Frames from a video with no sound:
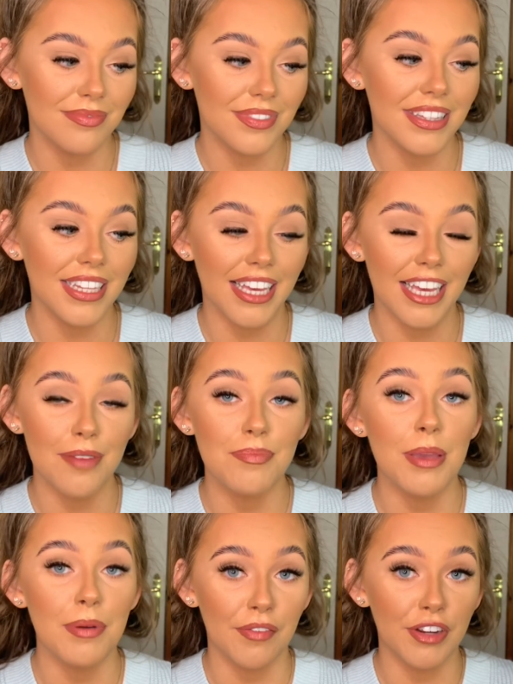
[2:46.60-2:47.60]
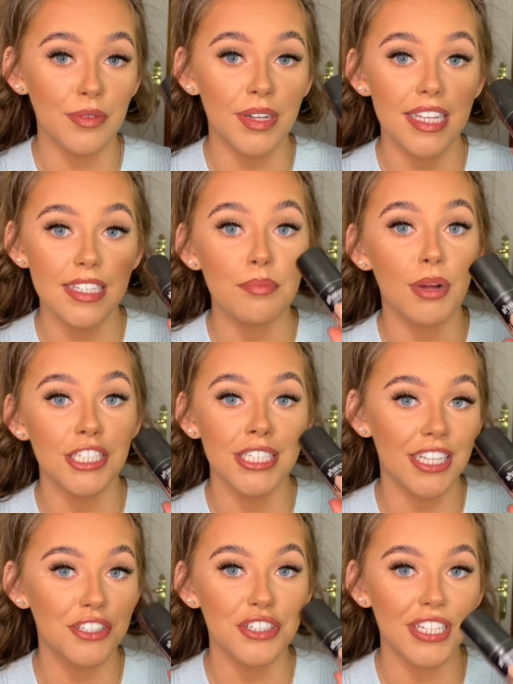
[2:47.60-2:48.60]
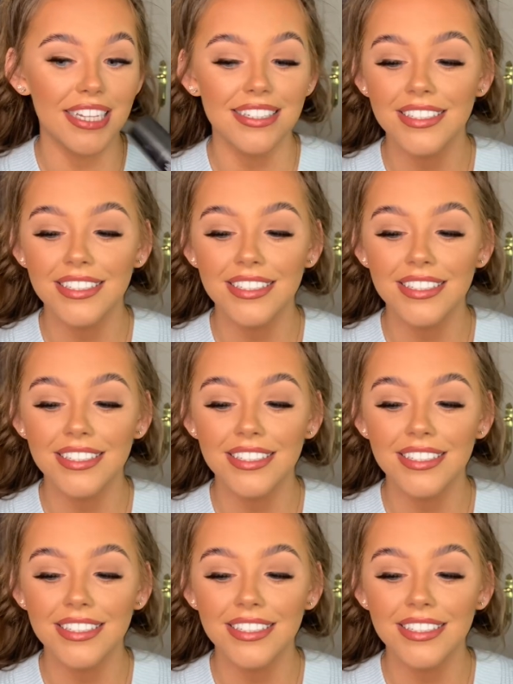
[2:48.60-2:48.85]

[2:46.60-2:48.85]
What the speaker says: the Be Perfect one is a much nicer shade.